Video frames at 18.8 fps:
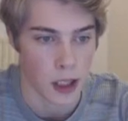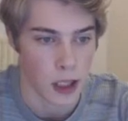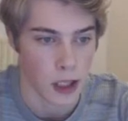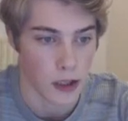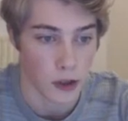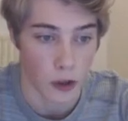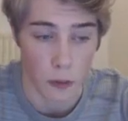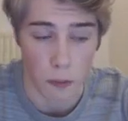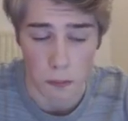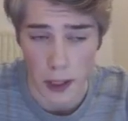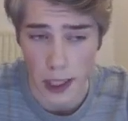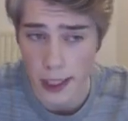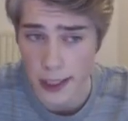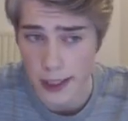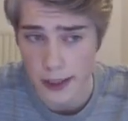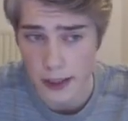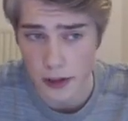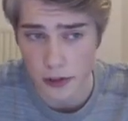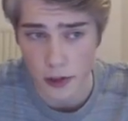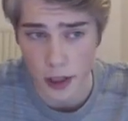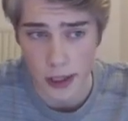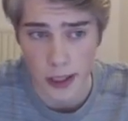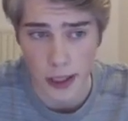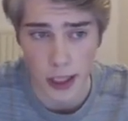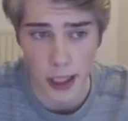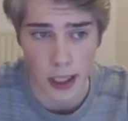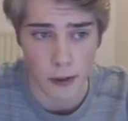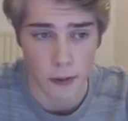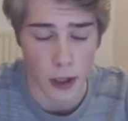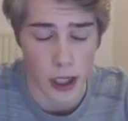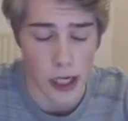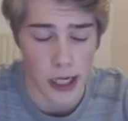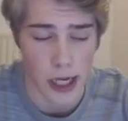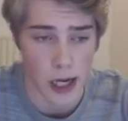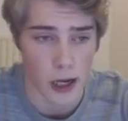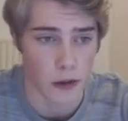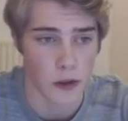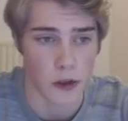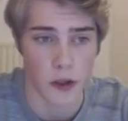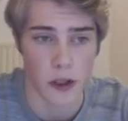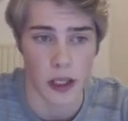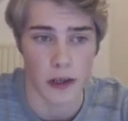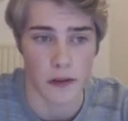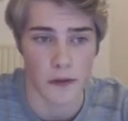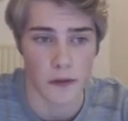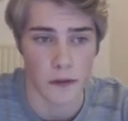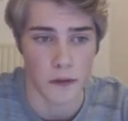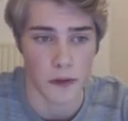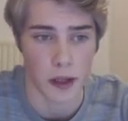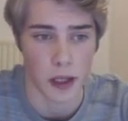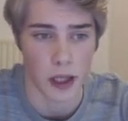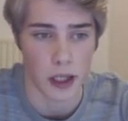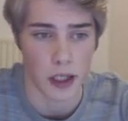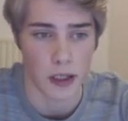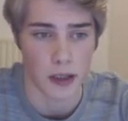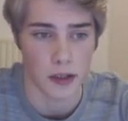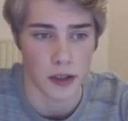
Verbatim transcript: So black is threatening right now to give uh,